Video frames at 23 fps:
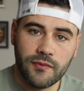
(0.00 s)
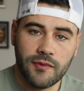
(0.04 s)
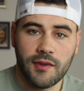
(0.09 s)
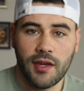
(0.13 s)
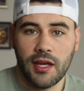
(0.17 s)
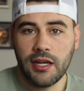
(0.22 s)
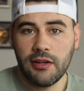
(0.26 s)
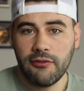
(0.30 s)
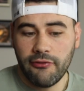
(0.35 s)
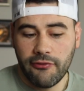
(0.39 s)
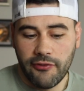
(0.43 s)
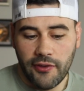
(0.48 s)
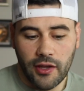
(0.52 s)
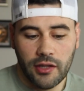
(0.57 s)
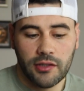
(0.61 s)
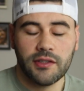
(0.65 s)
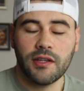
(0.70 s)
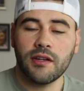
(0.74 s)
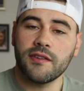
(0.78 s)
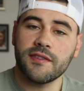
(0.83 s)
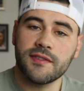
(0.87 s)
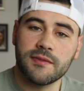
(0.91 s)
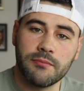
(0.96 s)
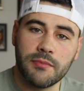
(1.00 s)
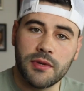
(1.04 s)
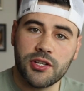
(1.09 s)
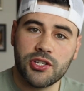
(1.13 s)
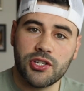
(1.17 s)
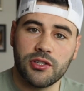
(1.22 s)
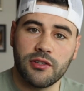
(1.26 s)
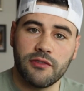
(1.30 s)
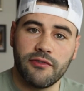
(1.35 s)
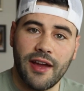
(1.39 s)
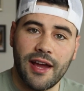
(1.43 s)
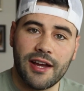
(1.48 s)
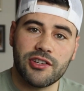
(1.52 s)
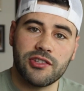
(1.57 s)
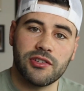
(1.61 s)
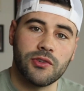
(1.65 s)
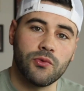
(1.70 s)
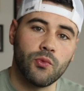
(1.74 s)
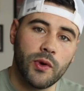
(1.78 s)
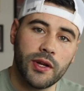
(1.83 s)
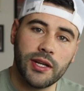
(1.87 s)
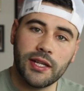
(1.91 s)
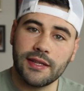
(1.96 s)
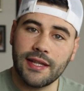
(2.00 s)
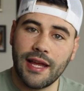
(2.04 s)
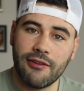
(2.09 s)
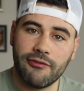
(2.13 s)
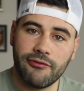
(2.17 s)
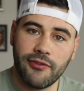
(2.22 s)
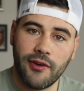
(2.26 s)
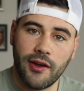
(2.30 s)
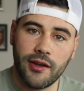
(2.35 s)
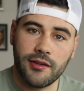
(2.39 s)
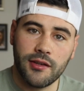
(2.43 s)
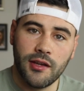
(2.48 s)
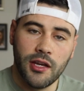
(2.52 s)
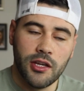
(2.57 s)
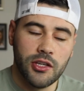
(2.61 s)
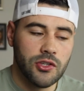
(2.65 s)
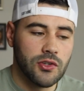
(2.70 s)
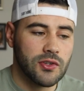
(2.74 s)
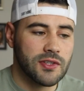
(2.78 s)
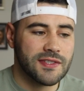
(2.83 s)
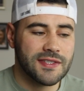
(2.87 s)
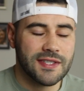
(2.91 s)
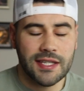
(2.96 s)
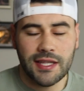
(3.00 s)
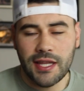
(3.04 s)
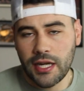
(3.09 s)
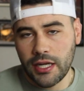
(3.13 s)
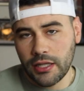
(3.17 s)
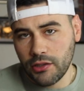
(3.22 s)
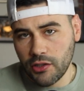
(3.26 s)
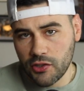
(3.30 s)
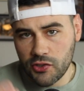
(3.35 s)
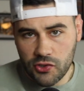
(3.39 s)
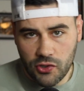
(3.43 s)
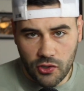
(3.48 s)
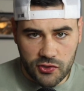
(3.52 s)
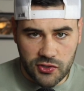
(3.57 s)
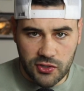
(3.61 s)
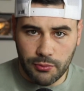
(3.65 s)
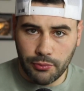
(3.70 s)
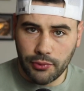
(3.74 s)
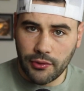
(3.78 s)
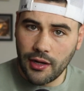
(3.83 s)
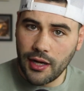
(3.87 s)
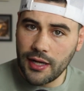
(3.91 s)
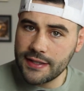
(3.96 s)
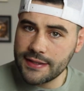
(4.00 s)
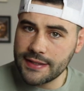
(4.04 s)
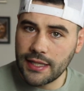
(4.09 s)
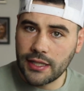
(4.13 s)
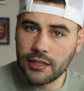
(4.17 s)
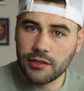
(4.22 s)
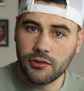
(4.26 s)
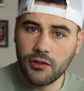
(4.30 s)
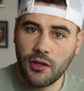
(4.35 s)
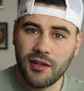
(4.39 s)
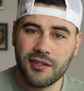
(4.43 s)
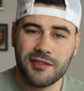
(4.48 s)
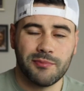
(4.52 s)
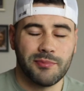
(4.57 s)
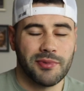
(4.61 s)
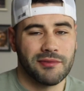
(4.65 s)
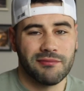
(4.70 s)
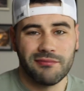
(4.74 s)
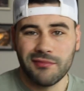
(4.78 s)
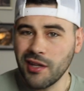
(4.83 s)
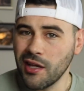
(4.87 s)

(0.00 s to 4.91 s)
and he failed on his mission of actually winning that fight. You could see that he looks all surprised that he lost, but